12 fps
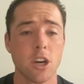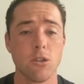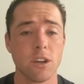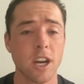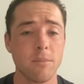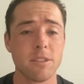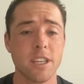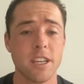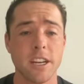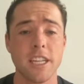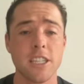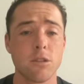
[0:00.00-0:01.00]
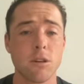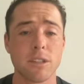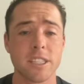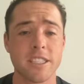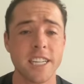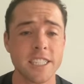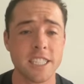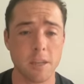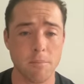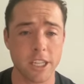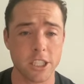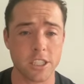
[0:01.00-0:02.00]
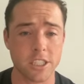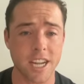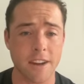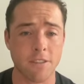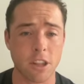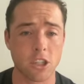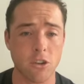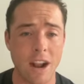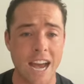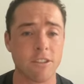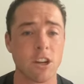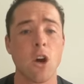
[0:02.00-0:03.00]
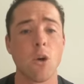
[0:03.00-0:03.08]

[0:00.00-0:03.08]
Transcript: who comes in and he's throwing 60 pitches after the draft.